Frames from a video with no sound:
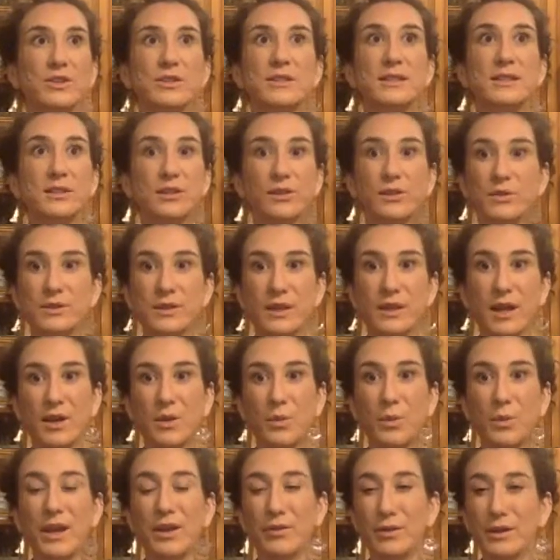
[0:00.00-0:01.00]
need to lose a lot of
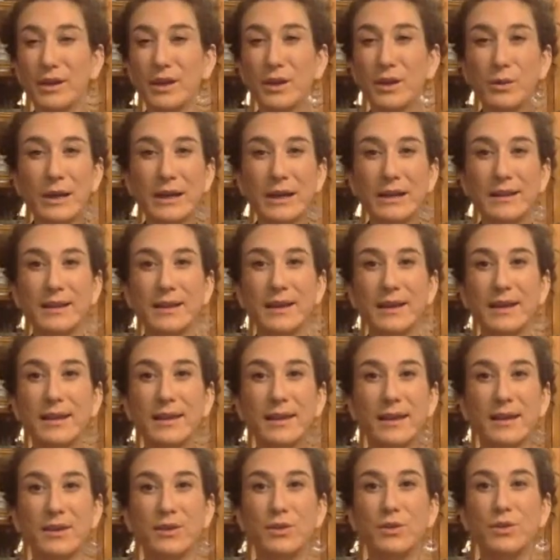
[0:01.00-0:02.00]
weight really quickly,
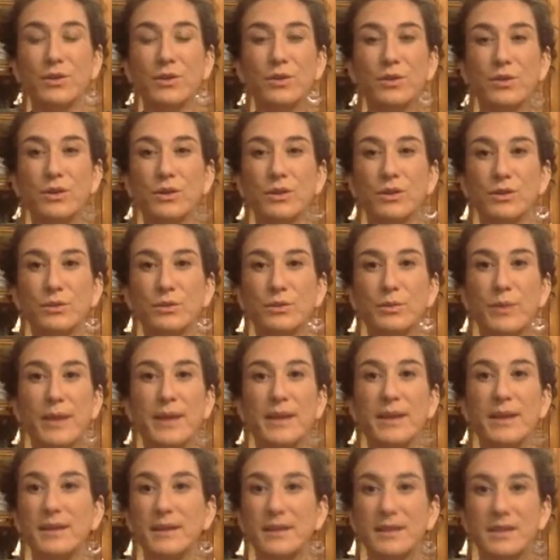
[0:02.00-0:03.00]
like you, you can, by
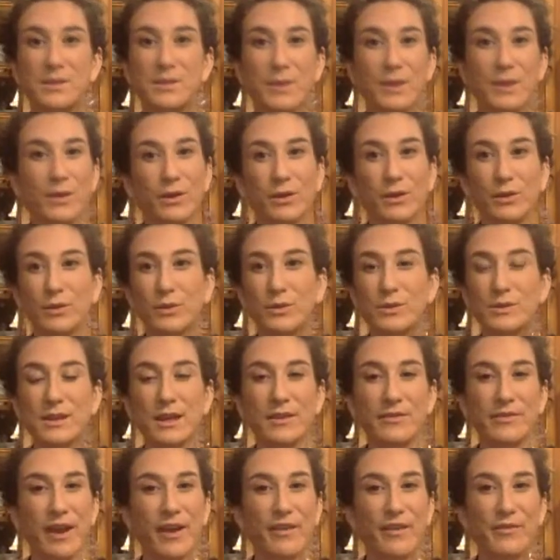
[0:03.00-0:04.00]
eating this way, you can lose like
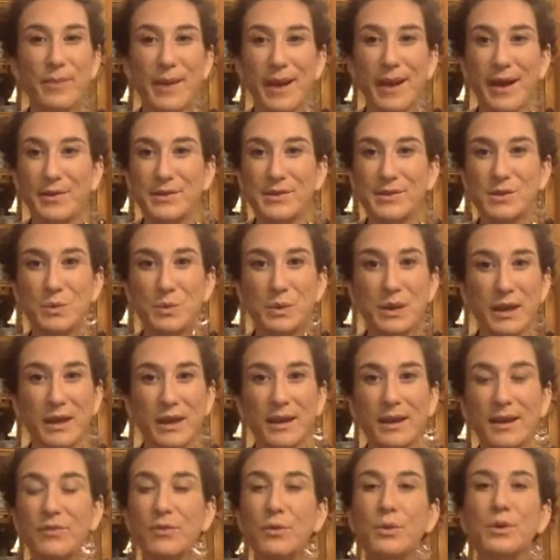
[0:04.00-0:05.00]
five pounds a
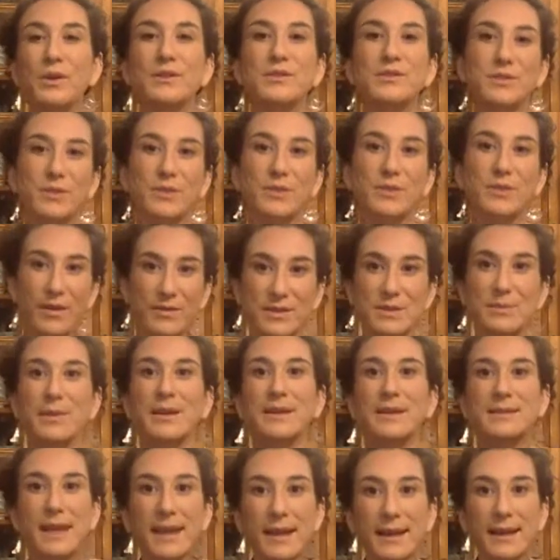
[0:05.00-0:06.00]
week. Of course you have to
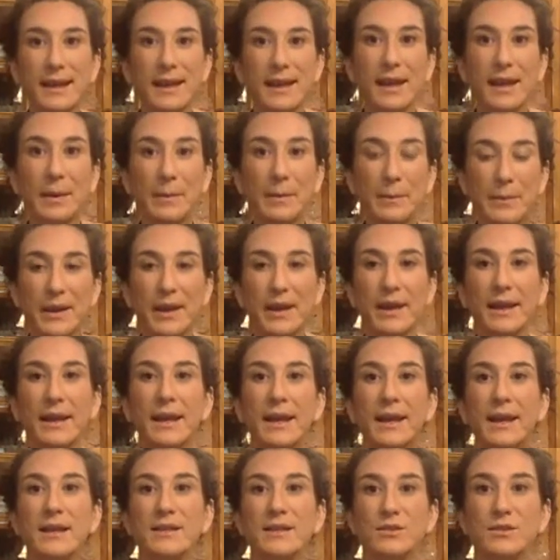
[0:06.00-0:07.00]
maintain it, but
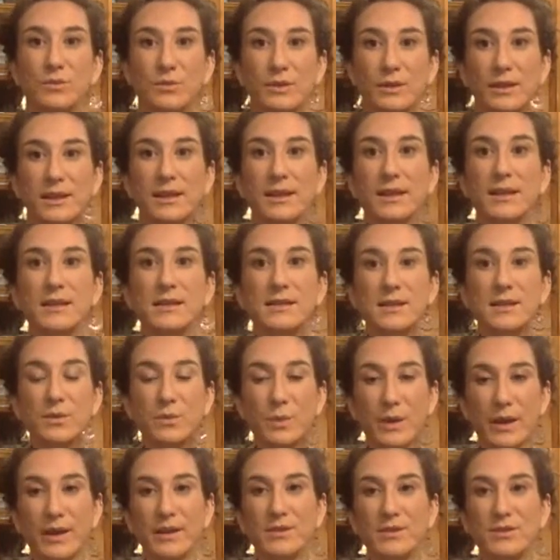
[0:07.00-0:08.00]
it's a really easy
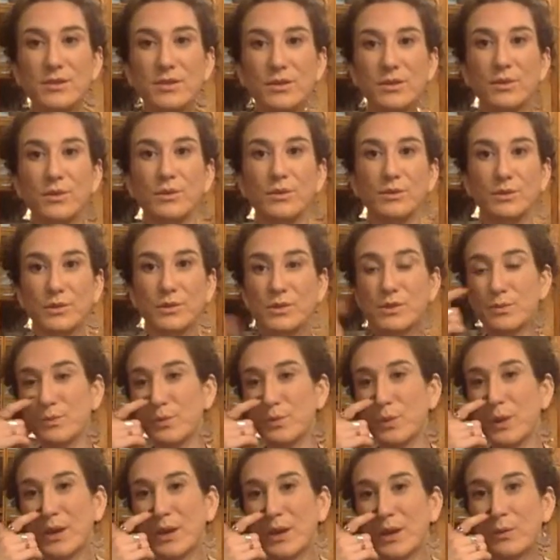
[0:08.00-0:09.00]
way to lose
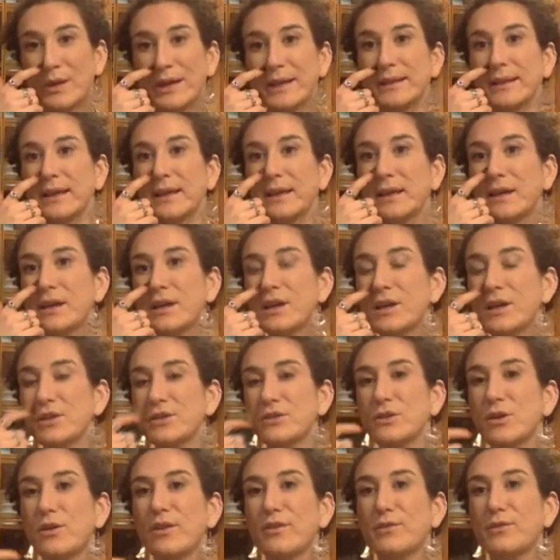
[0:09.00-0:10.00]
weight quickly.
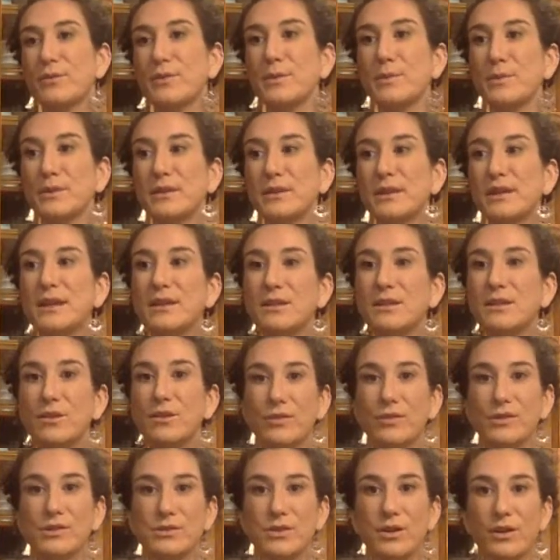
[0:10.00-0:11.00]
So if people need the
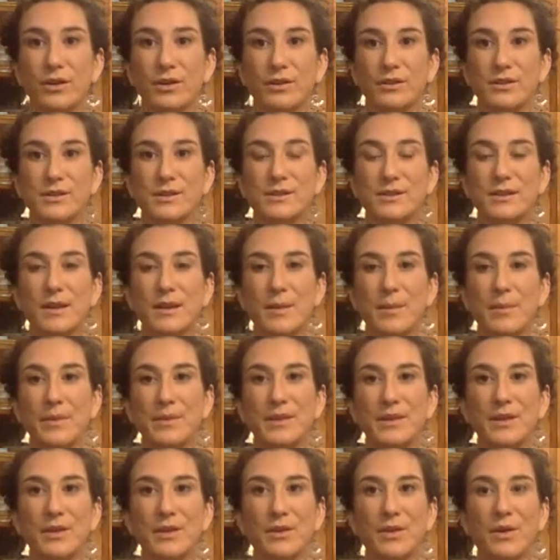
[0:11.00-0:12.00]
results, but
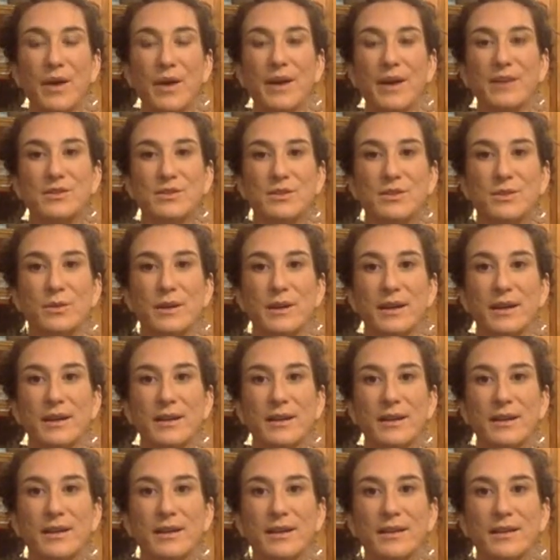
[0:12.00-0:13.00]
they don't know how to do
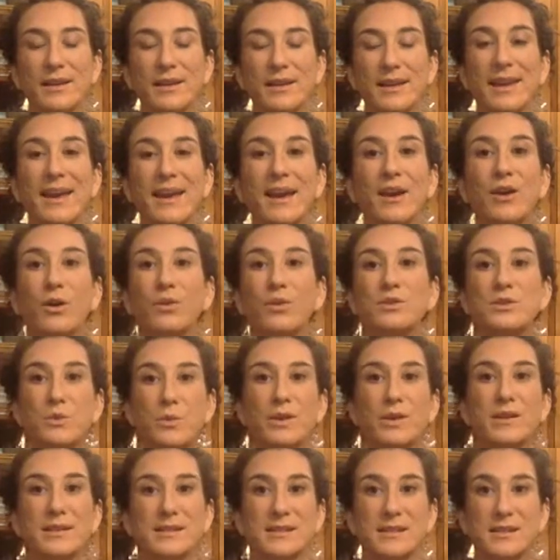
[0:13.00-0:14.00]
it, they can't go to one
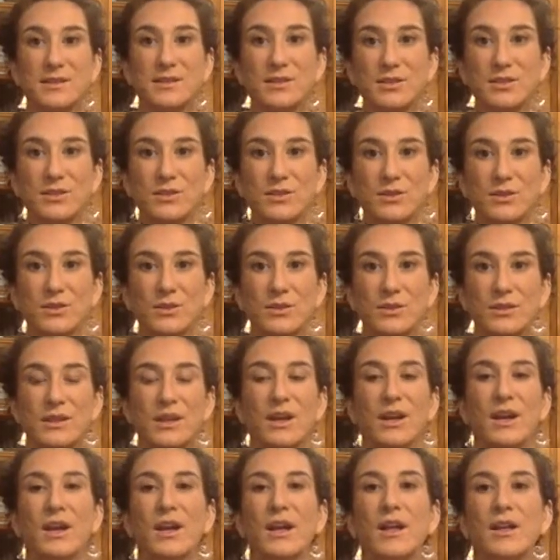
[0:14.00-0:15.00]
of these institutes.
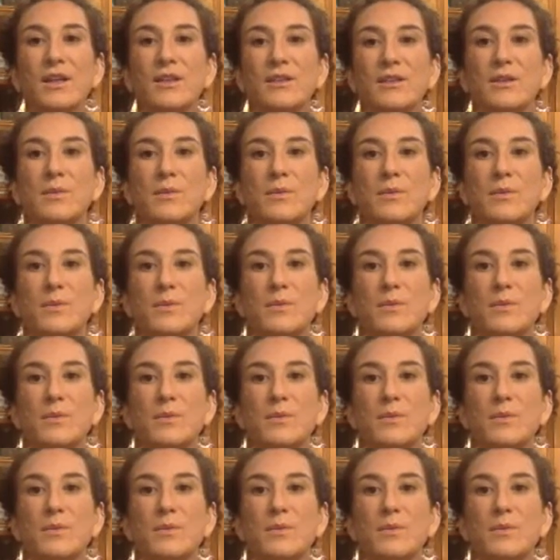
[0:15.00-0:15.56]
The